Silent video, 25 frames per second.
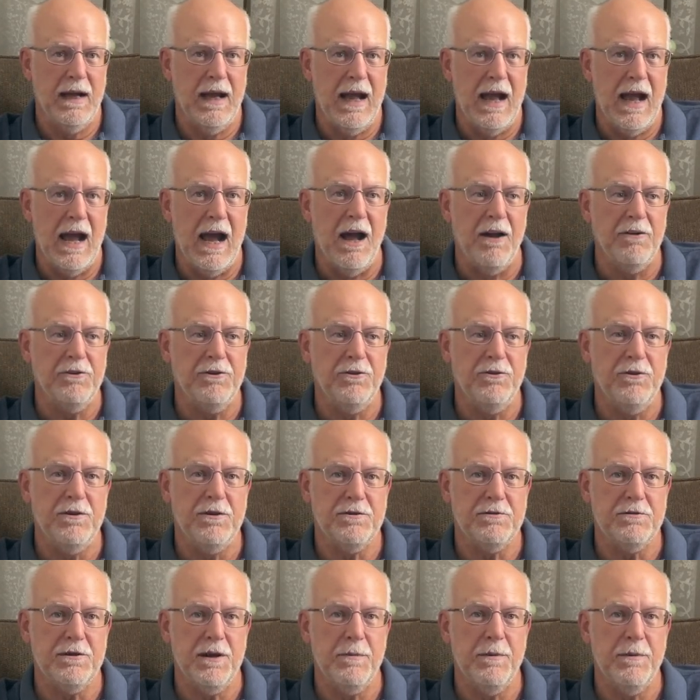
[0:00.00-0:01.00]
how to
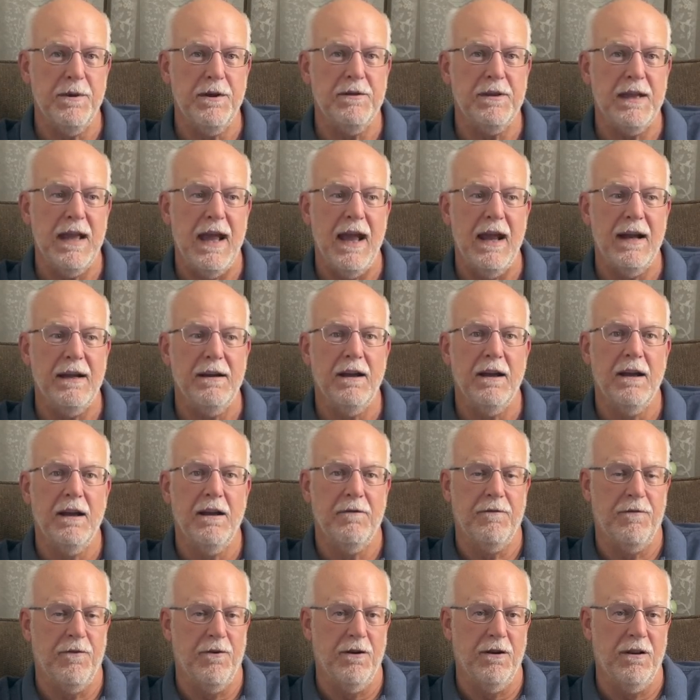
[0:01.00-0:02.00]
distribute that
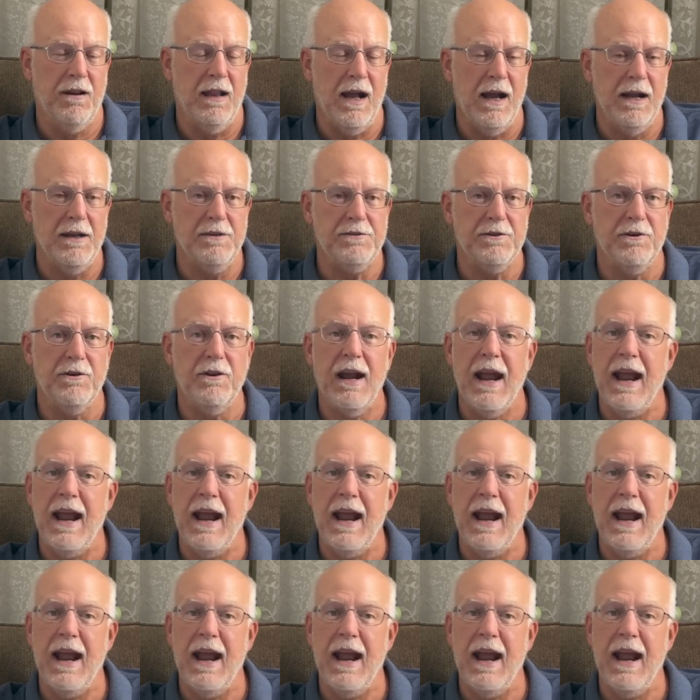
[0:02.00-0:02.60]
fertilizer